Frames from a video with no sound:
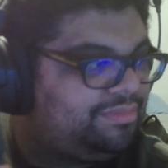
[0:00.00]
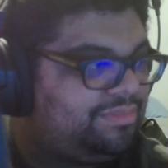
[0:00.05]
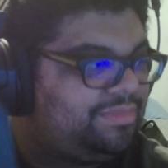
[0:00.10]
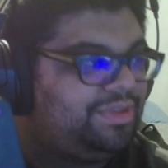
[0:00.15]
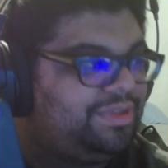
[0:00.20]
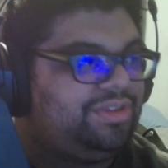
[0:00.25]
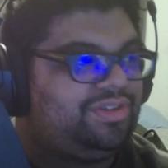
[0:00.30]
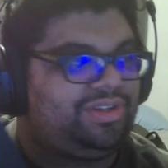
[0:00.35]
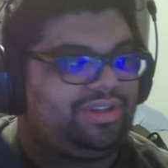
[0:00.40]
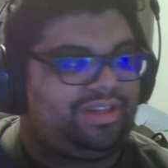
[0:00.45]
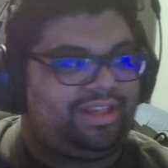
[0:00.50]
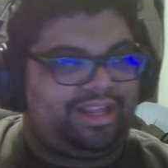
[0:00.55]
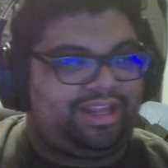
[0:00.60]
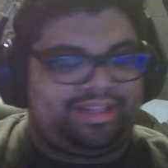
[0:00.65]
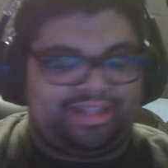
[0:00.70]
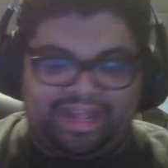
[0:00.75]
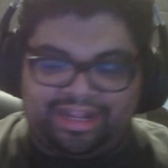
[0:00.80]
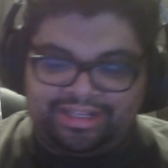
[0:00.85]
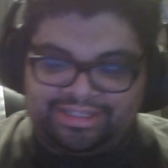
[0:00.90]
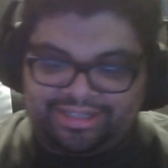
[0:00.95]
So
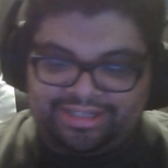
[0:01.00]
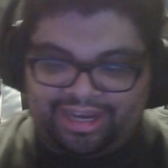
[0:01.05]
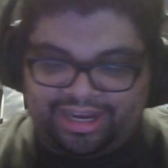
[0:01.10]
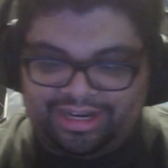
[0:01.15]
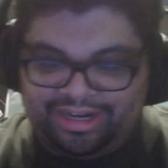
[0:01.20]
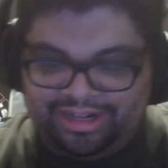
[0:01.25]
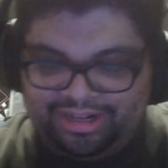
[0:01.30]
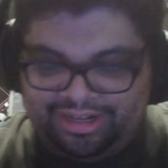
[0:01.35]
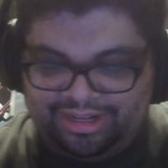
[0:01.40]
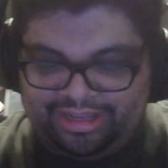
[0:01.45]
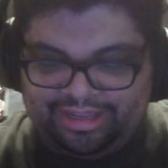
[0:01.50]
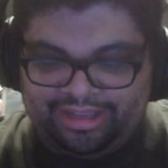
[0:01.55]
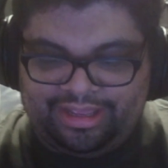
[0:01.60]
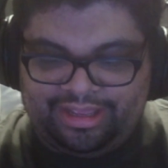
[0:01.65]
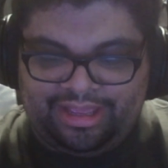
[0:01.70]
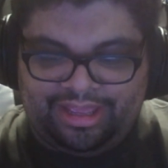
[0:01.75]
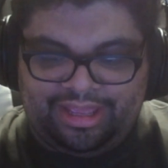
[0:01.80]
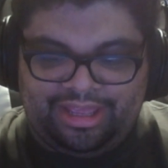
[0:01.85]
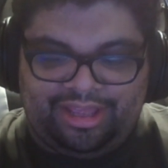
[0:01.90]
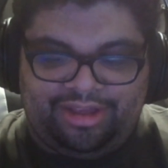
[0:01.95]
that's kind of
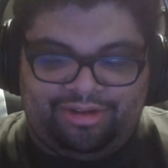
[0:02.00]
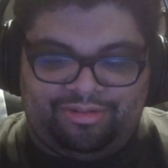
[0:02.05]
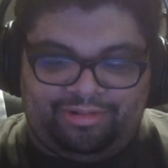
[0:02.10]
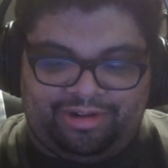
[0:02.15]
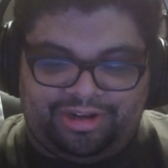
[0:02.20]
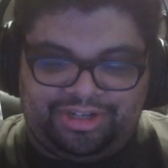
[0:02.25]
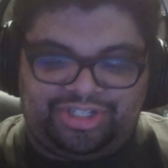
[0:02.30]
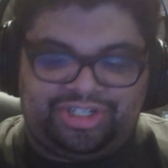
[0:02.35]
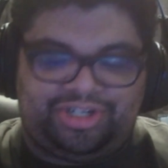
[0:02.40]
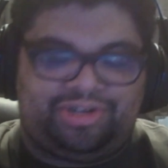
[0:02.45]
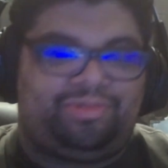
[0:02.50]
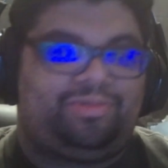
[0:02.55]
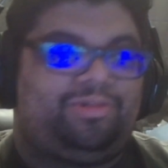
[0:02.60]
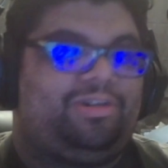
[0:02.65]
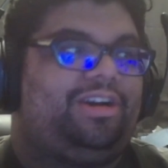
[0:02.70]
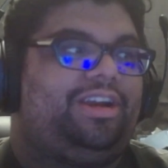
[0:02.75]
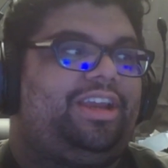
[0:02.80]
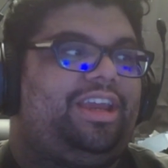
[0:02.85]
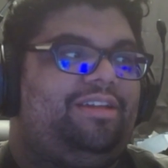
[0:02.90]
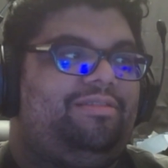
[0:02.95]
what you're
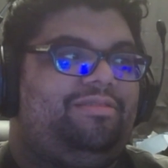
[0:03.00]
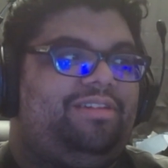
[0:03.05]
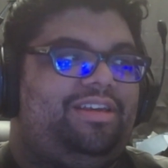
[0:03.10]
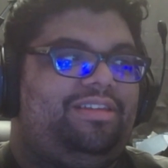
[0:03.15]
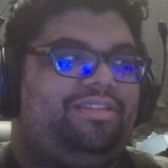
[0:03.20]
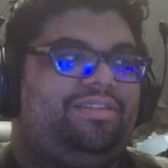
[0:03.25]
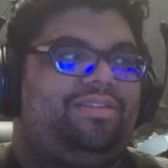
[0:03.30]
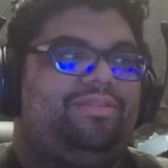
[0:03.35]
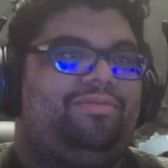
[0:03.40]
working with